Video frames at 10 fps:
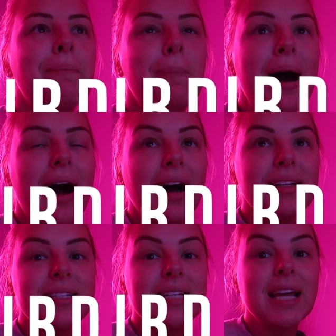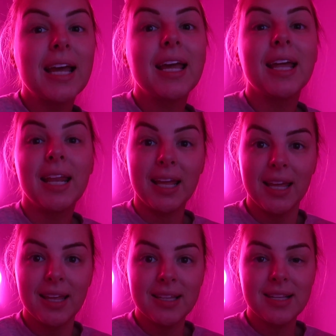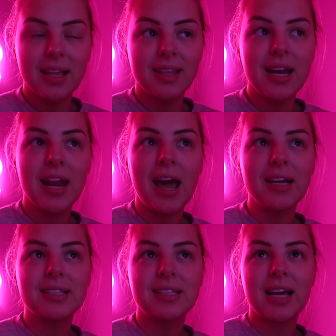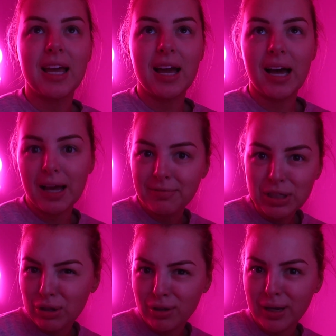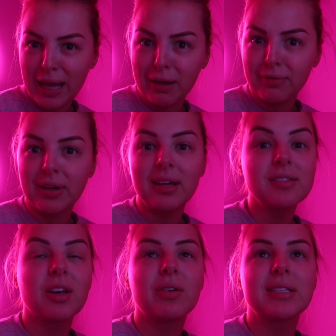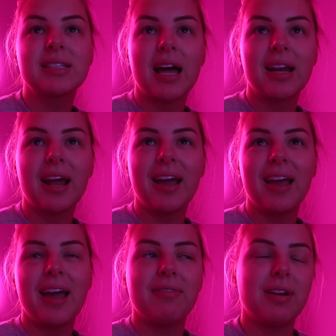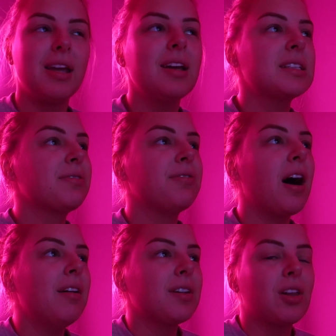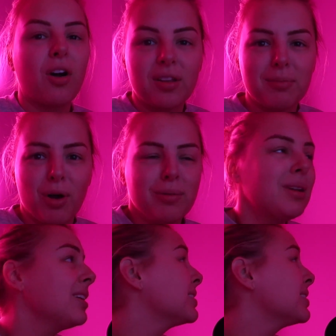But it is the next afternoon, evening. So it's Saturday evening. It's 5 o'clock at the moment.